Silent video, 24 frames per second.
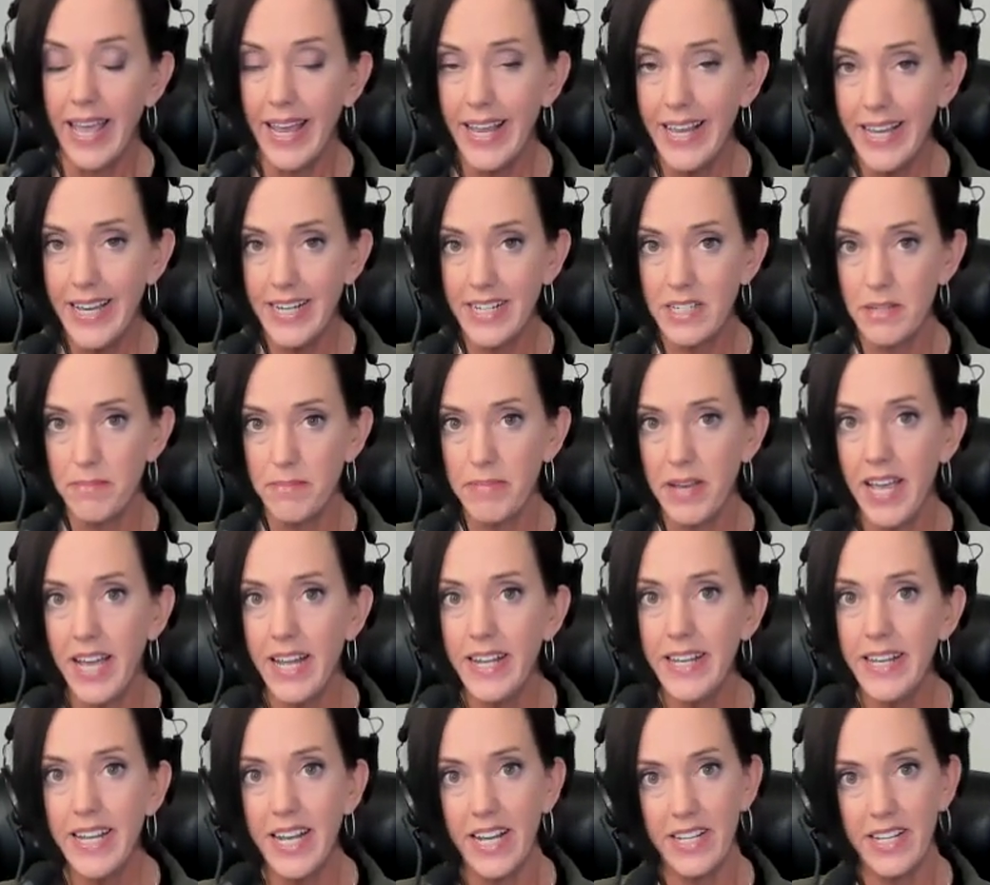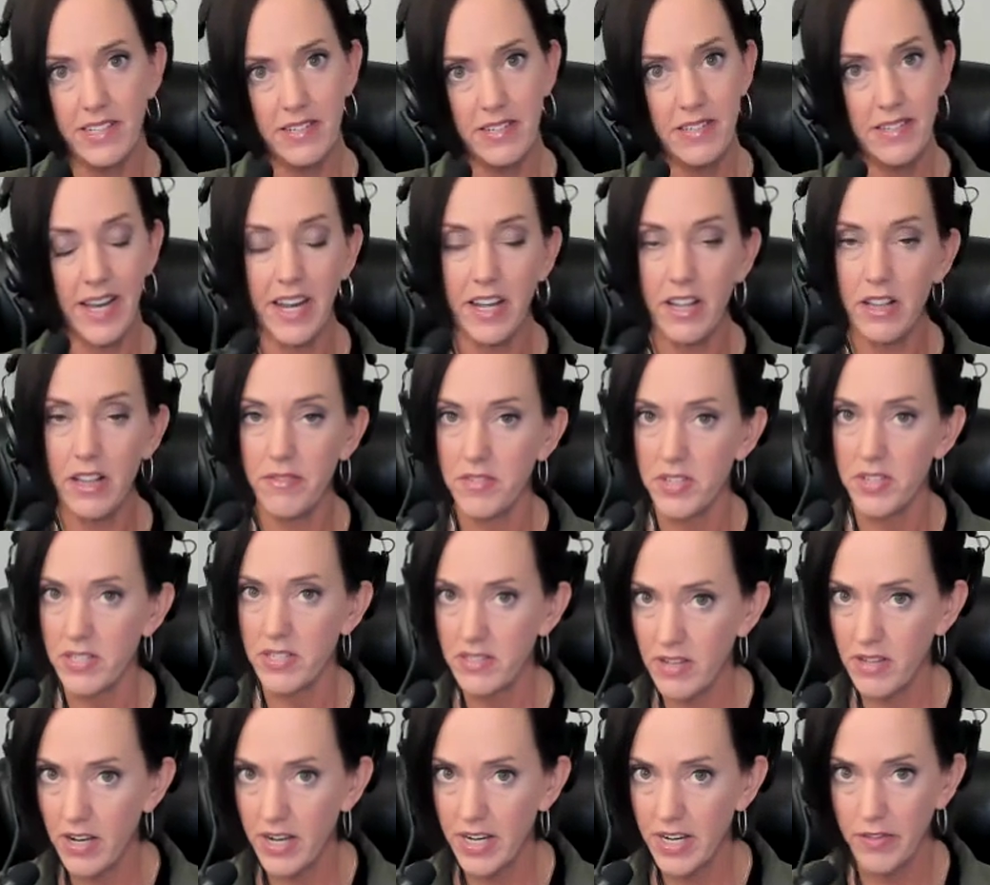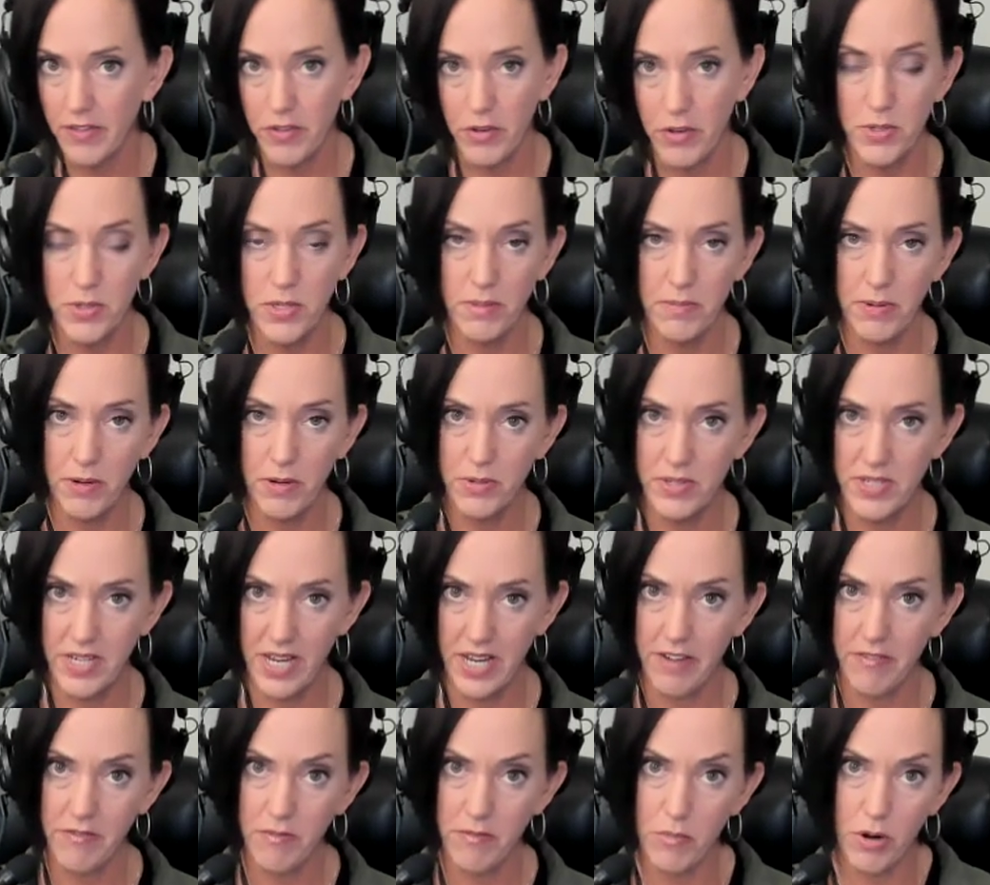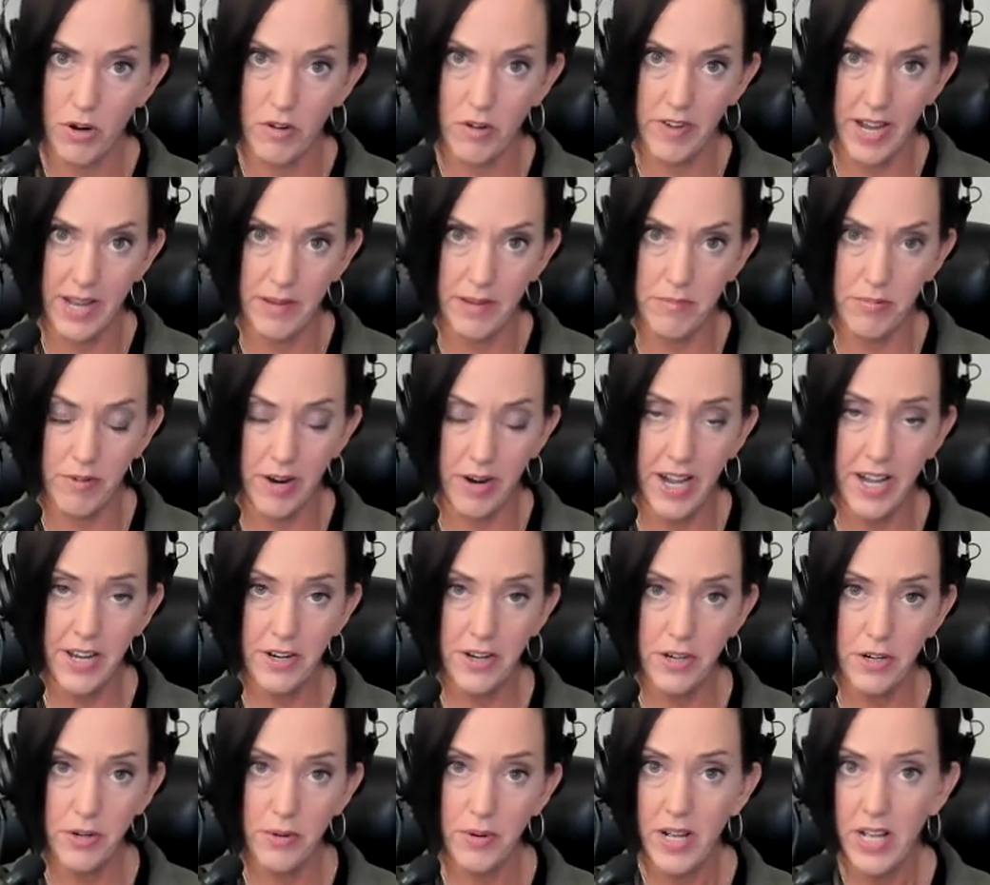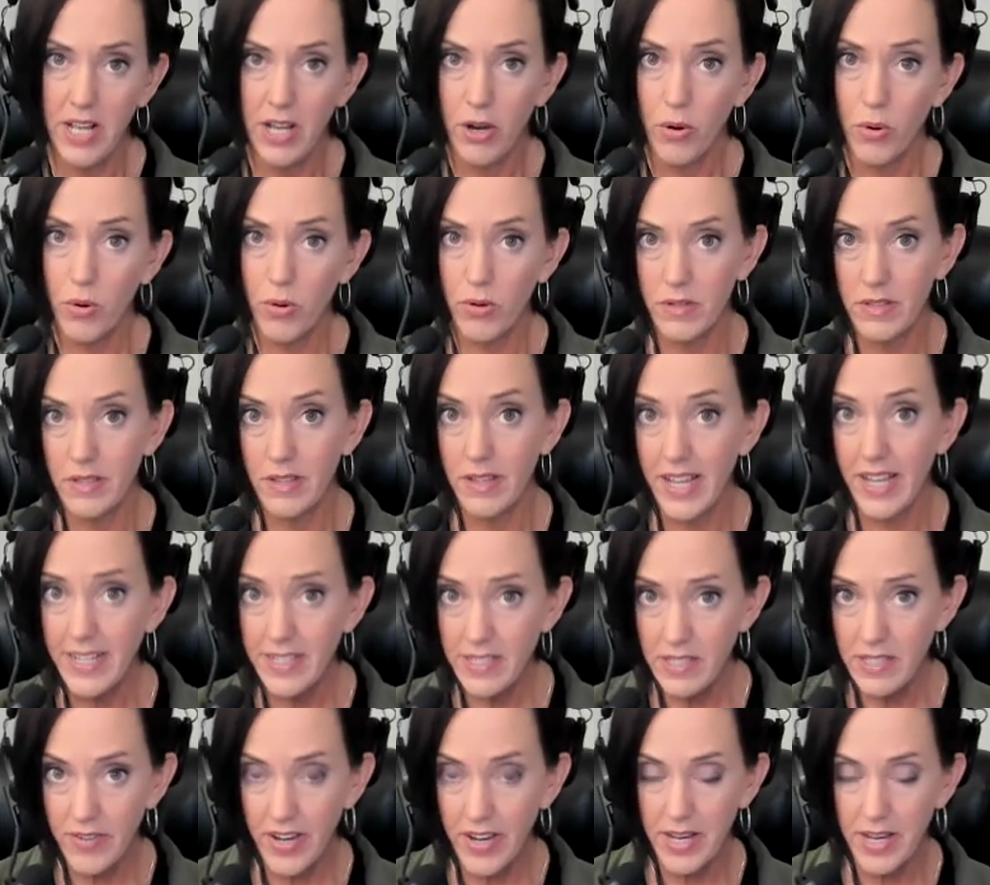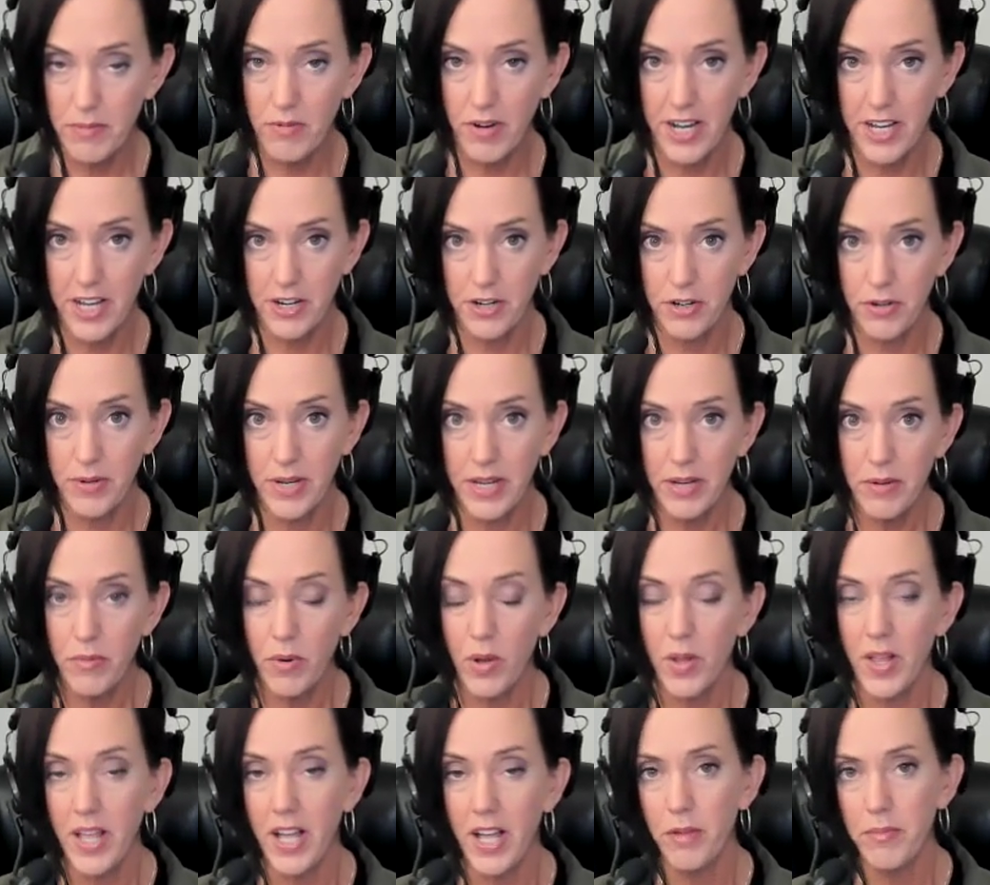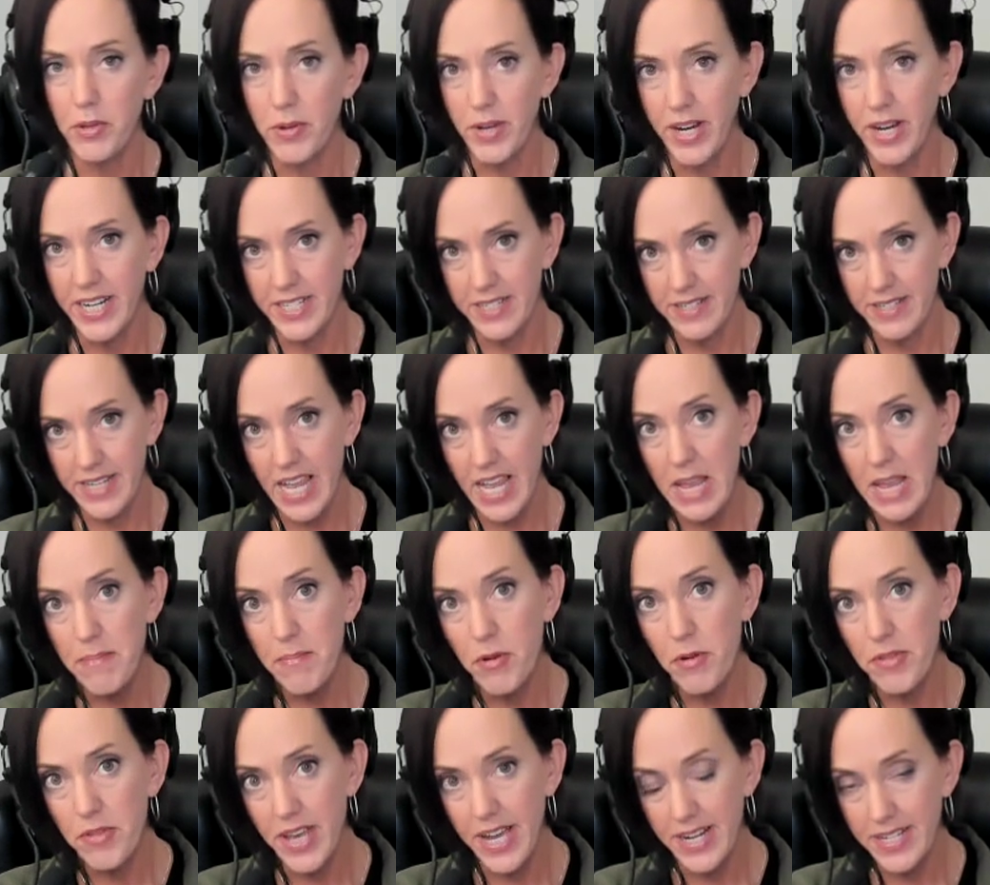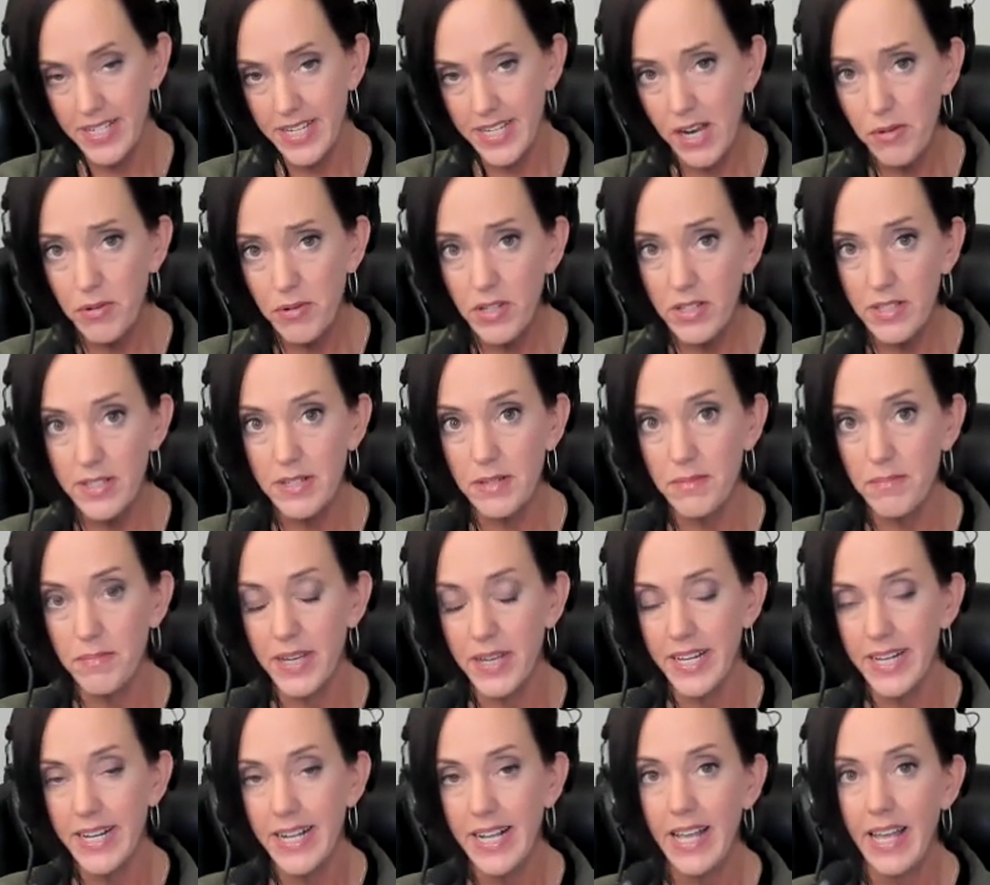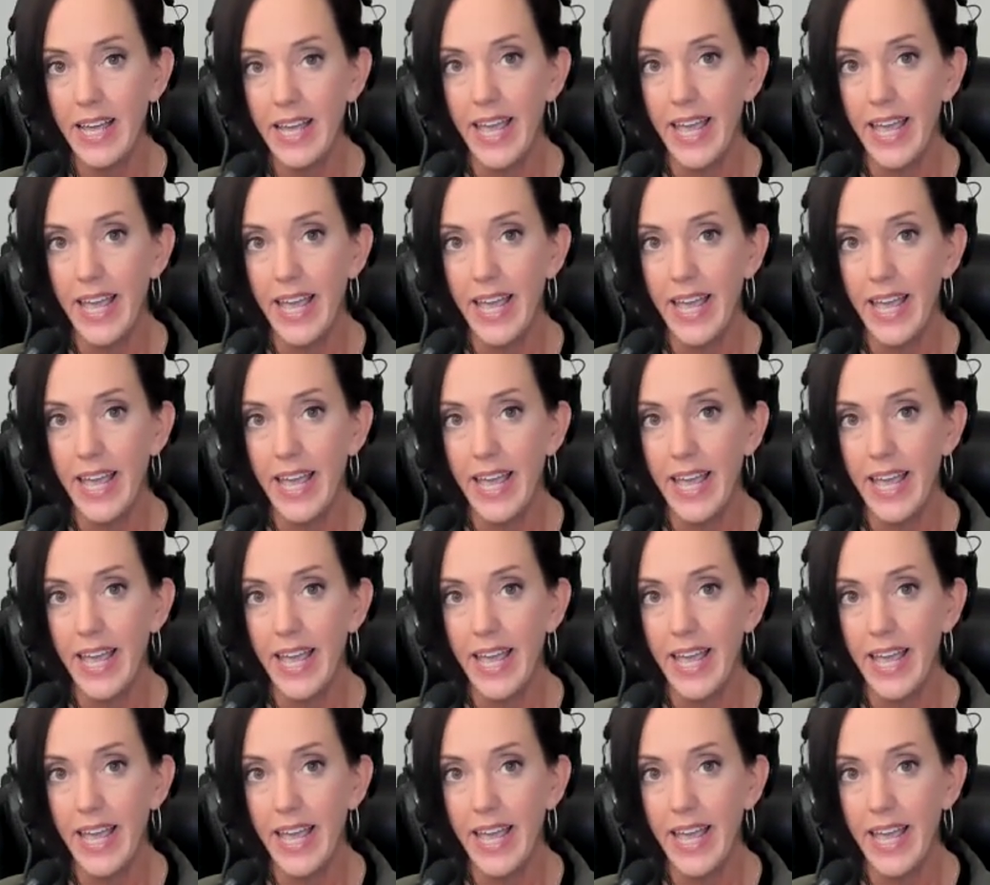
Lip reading: And depending on the style of the song, if you're supposed to have more vibrato or less vibrato, it will help you kind of taper that down a little bit